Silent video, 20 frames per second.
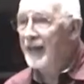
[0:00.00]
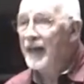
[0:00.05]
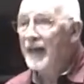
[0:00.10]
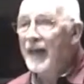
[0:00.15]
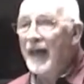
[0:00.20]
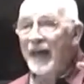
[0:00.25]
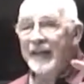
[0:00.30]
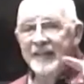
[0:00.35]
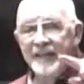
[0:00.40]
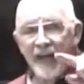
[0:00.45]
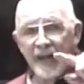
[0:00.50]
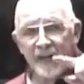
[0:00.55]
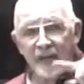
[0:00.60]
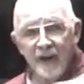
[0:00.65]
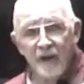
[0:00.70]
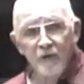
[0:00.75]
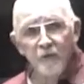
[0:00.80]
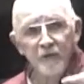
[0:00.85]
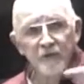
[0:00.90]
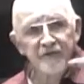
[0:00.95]
and yet
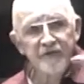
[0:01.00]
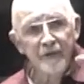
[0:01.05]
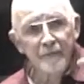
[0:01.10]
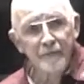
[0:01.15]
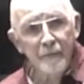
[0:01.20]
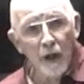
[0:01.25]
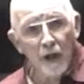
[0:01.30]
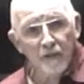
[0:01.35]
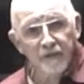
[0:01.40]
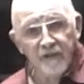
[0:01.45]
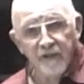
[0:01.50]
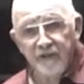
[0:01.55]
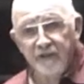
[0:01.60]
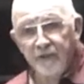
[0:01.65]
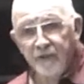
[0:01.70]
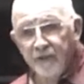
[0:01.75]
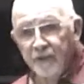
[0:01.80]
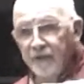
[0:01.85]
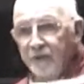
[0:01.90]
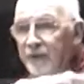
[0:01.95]
here was the
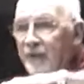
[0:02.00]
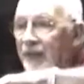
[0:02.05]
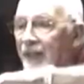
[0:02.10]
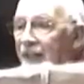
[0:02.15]
multitude